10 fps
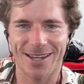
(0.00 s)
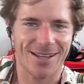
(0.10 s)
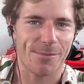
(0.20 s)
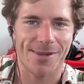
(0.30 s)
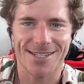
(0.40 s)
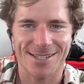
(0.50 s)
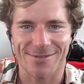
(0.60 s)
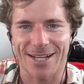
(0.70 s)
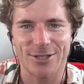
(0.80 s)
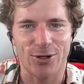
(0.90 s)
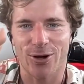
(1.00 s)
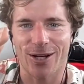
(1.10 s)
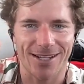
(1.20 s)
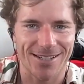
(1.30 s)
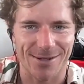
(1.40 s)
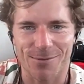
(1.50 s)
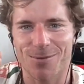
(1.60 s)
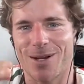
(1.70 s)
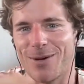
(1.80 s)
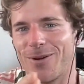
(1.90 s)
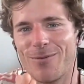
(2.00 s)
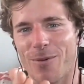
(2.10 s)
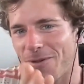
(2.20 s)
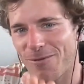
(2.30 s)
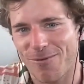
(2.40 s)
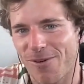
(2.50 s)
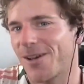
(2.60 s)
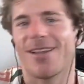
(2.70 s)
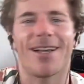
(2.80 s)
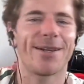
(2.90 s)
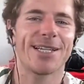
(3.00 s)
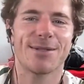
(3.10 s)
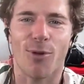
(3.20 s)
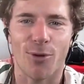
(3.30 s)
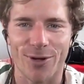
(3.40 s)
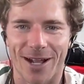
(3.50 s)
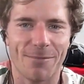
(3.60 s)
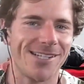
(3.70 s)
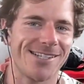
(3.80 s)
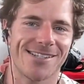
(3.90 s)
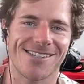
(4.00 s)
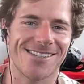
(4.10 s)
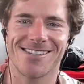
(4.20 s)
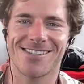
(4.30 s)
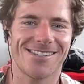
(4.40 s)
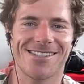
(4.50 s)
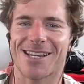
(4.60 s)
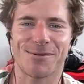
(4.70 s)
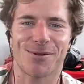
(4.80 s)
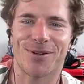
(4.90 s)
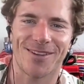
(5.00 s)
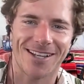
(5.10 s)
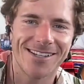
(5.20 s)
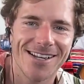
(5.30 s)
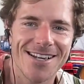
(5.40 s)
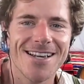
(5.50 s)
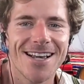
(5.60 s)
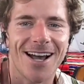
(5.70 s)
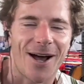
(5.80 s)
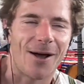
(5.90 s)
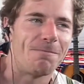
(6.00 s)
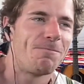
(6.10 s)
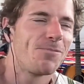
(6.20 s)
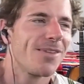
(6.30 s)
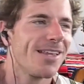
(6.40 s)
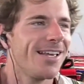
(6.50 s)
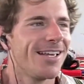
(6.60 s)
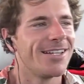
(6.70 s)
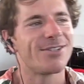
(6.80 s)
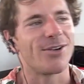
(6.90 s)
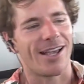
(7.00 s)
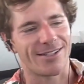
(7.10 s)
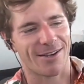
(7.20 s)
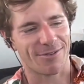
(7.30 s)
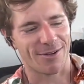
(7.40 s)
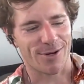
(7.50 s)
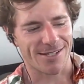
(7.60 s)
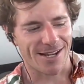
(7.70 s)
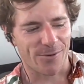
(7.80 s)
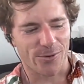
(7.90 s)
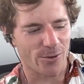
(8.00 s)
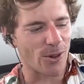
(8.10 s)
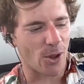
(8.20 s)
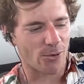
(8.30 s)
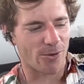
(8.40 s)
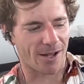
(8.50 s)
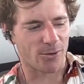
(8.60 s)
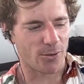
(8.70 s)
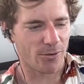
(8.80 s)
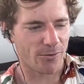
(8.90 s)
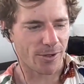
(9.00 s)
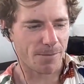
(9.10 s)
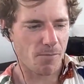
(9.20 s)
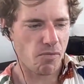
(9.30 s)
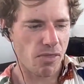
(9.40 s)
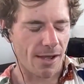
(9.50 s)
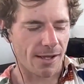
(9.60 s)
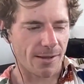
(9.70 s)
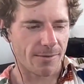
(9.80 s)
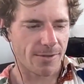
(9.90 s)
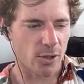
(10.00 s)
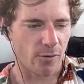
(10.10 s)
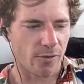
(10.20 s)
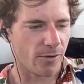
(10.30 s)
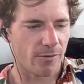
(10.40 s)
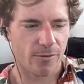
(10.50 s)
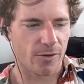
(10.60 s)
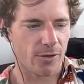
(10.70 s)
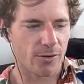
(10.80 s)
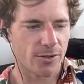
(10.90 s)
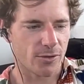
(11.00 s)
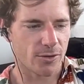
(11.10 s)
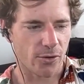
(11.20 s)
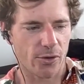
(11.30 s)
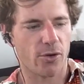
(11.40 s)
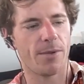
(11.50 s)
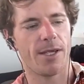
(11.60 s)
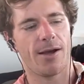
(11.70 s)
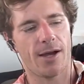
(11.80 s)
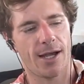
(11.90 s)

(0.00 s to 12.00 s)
in the midst of our journeys and when we fucking like exploded our businesses, same sort of thing. So yeah, definitely resonate with you a lot around all of it. So for those who don't know me,